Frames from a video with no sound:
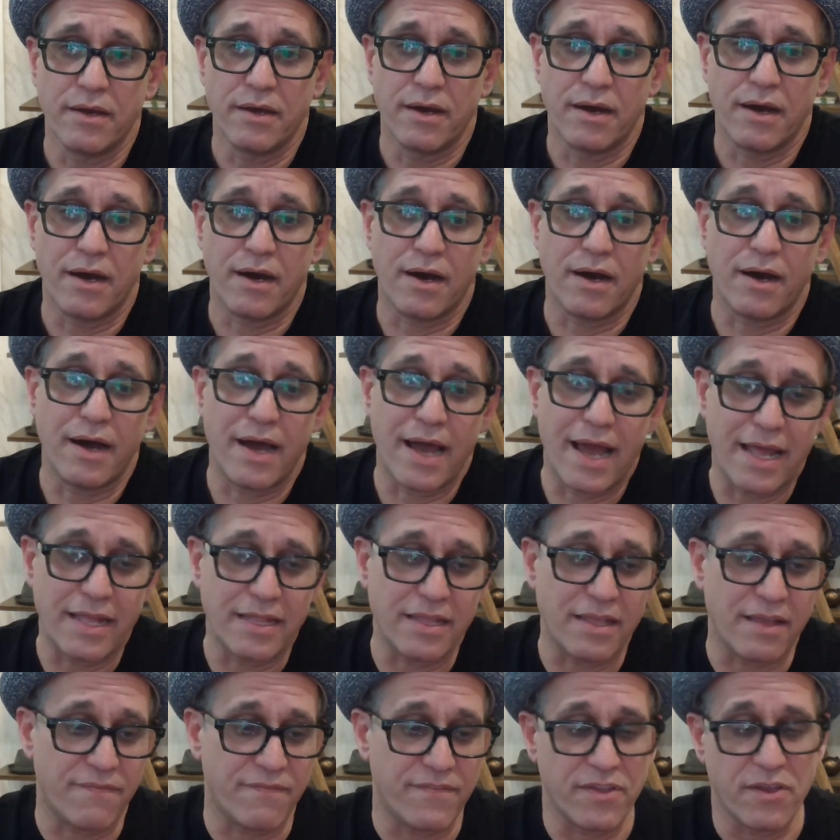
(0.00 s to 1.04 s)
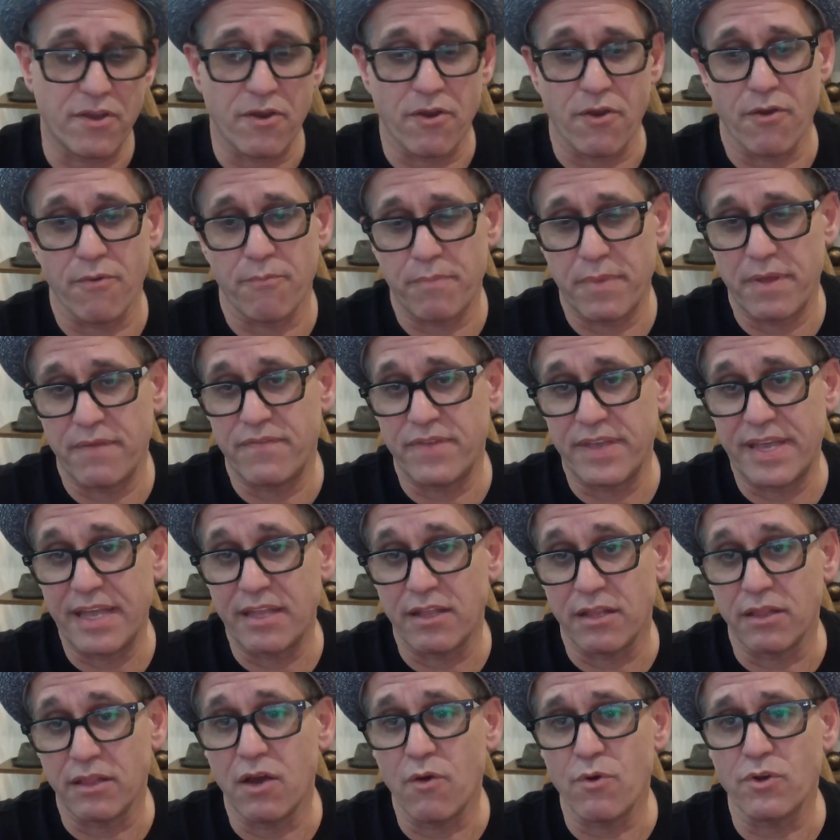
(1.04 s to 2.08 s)
And if you get a
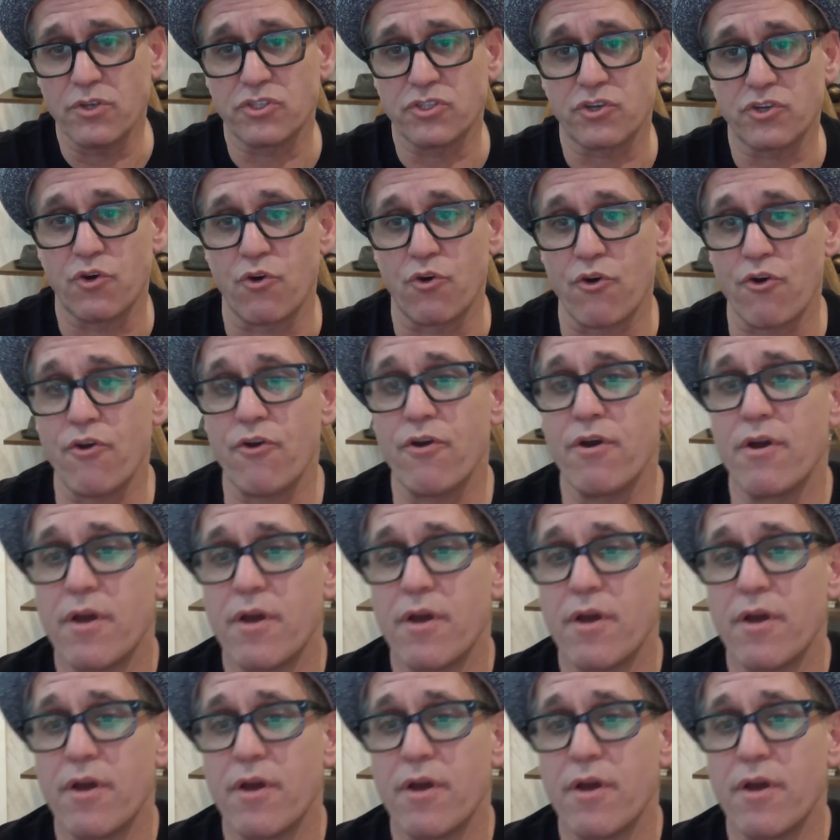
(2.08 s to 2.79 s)
lower score,